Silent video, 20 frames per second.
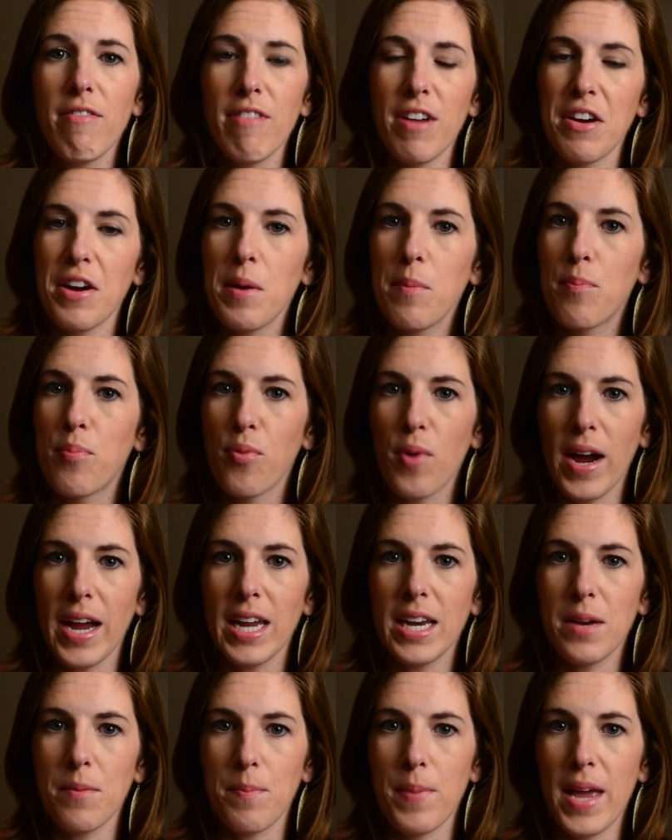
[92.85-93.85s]
very
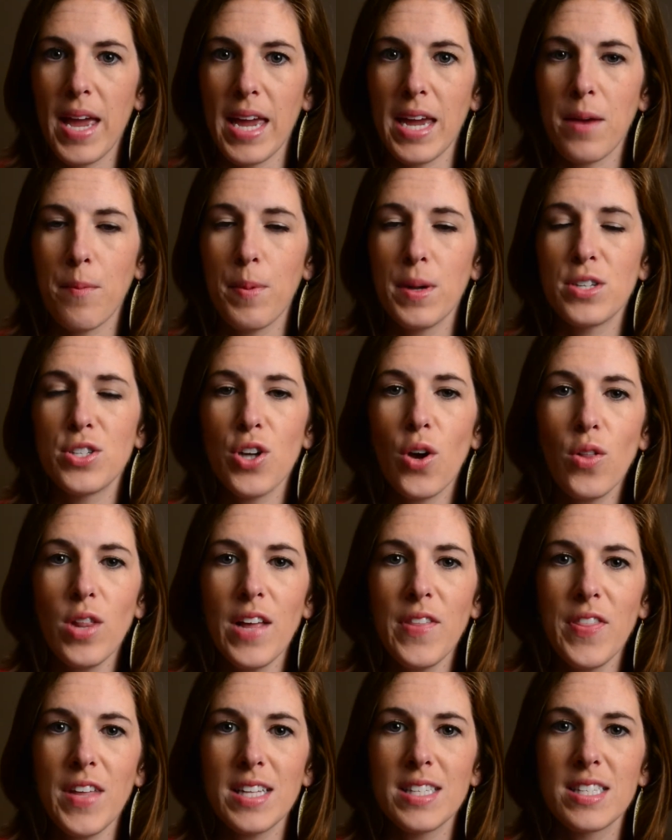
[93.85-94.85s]
bright pink, but don't
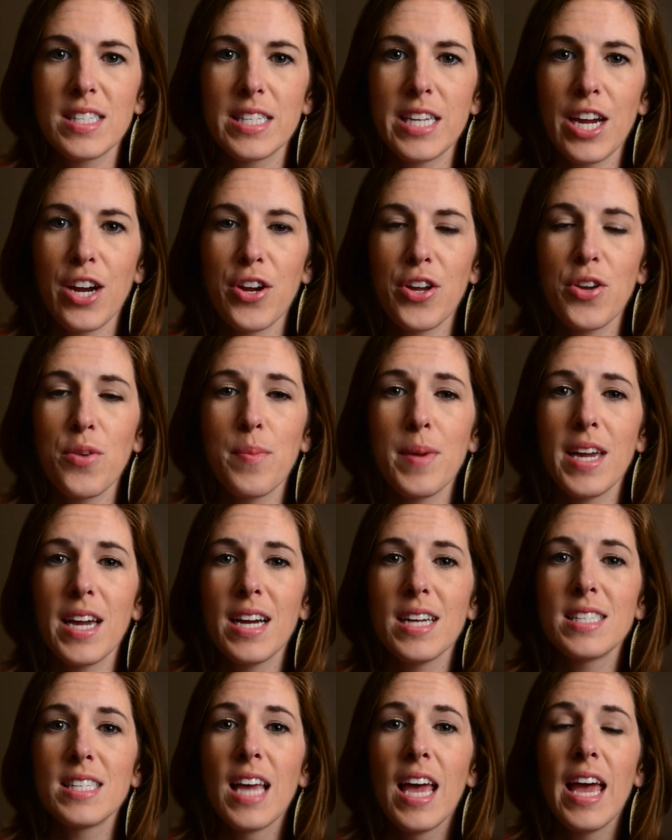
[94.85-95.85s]
let that scare you
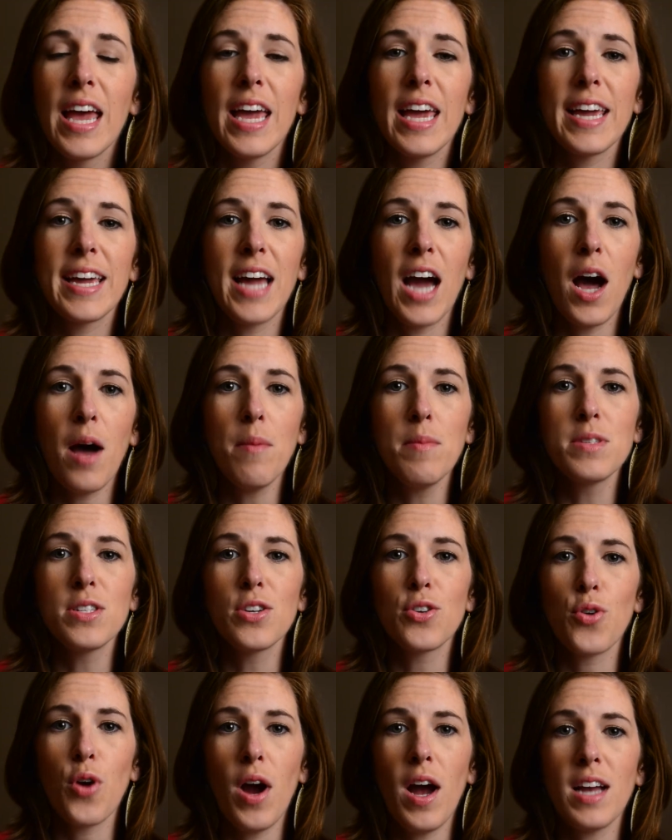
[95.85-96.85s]
because it comes
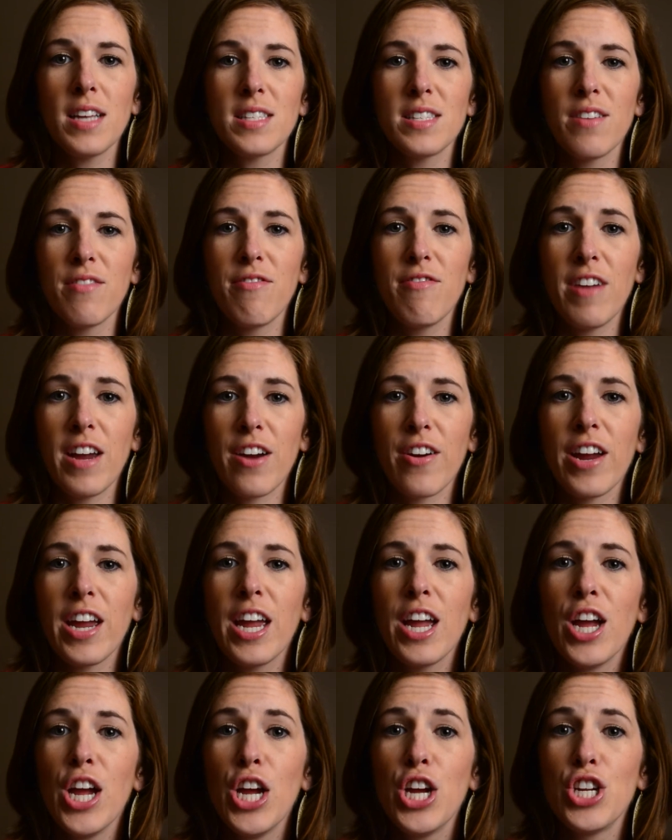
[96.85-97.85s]
across very
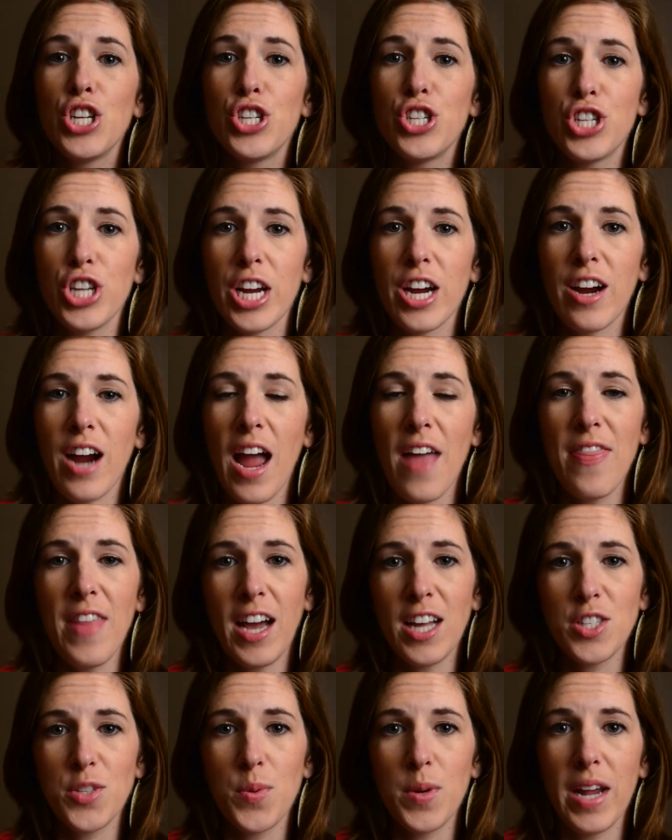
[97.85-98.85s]
sheer, and
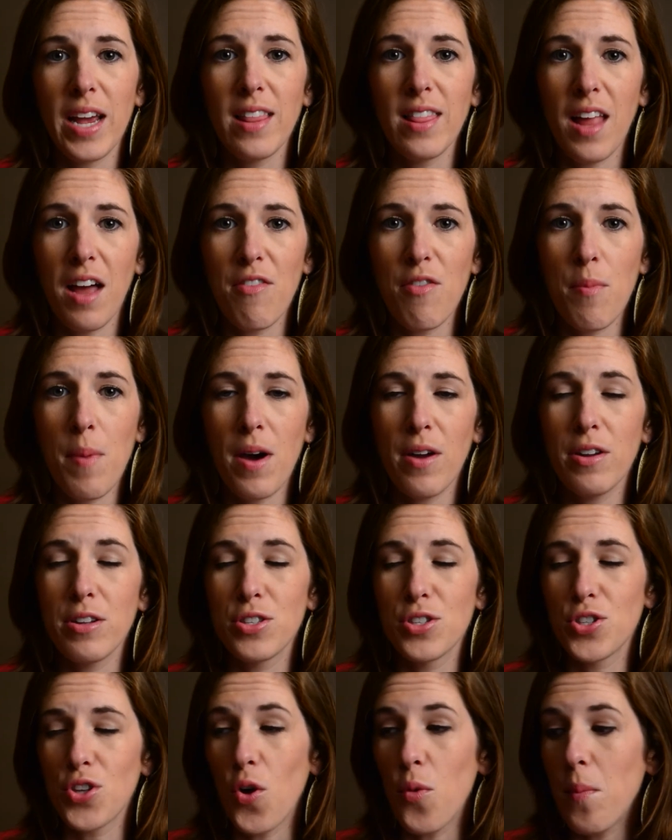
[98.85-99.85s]
that's what I love about it
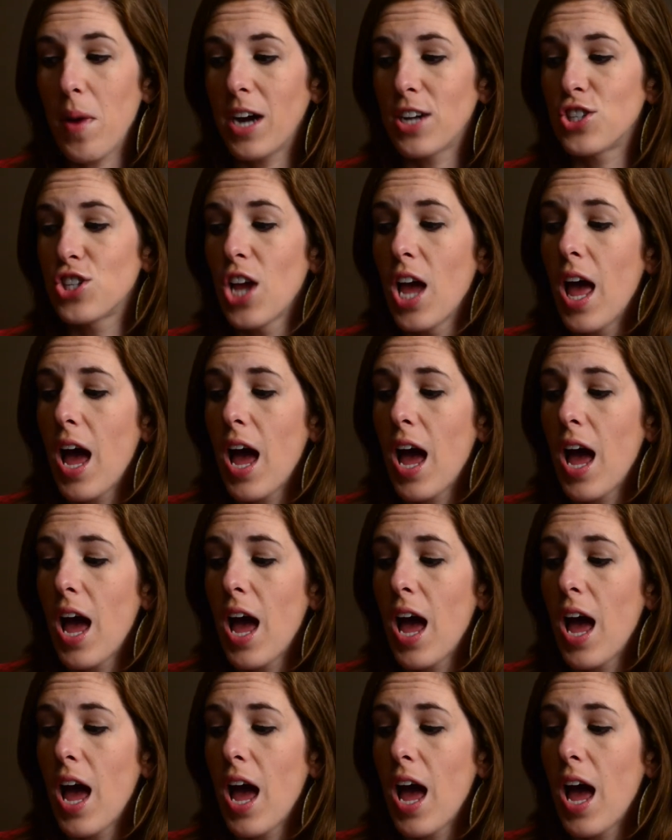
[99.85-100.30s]
so much.